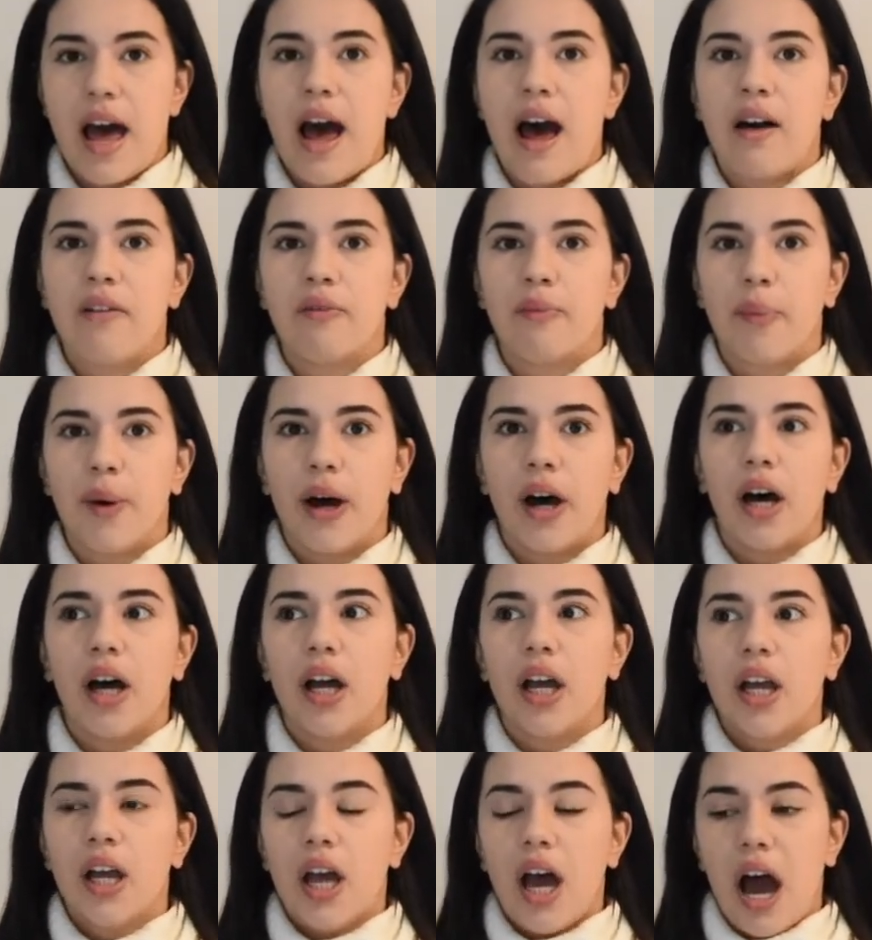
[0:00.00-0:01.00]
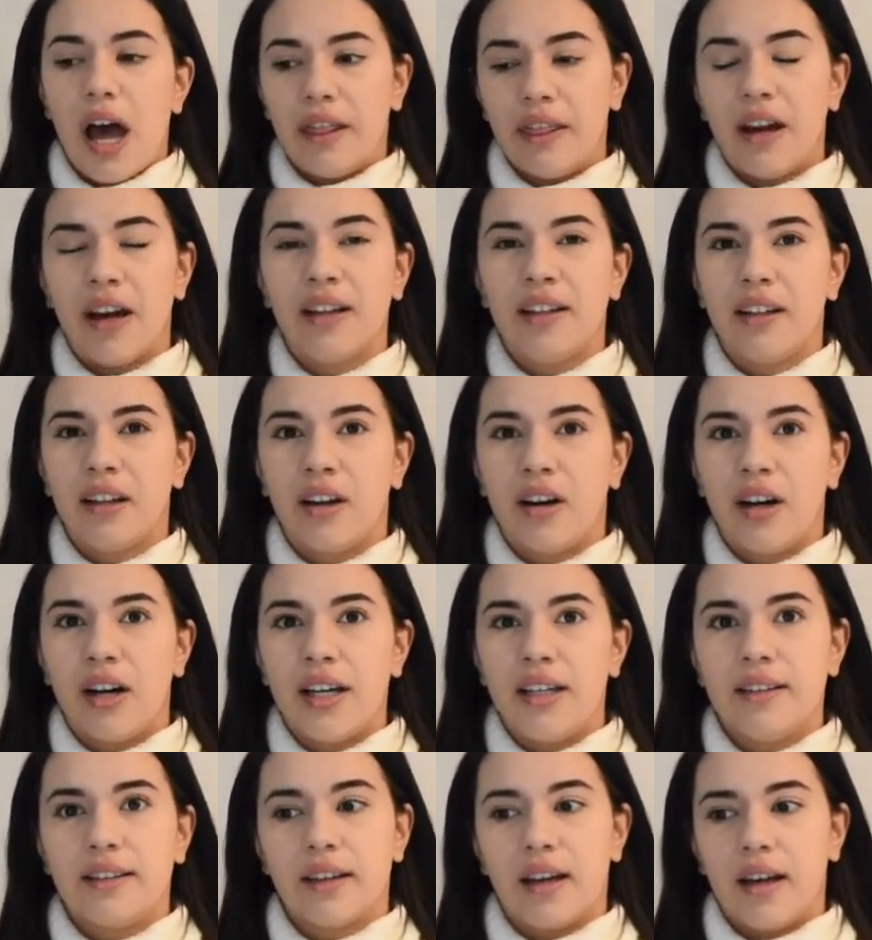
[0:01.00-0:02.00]
have, but a night
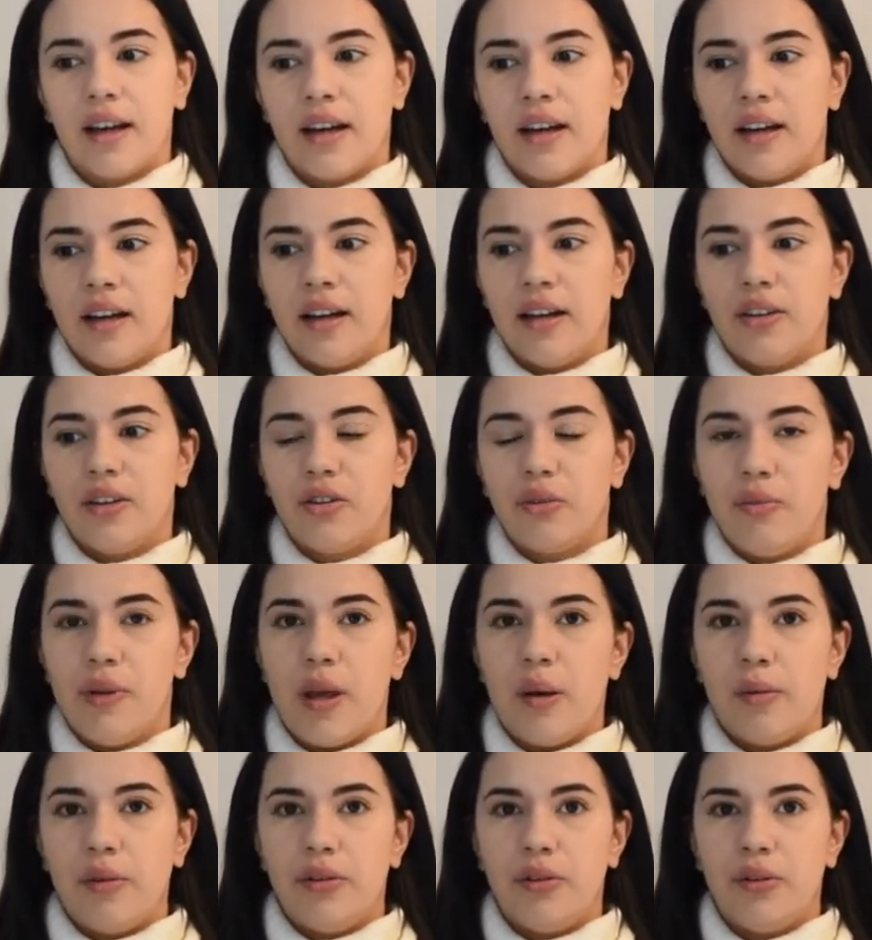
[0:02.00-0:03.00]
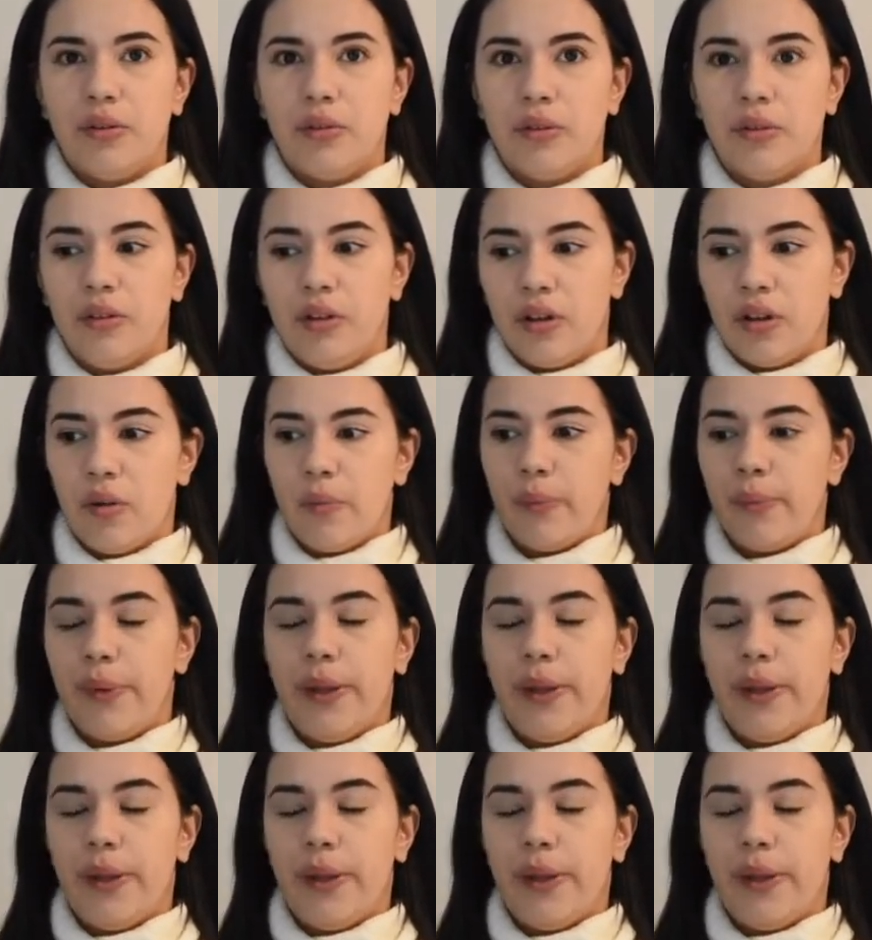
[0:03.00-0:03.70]
light to be able to, you know,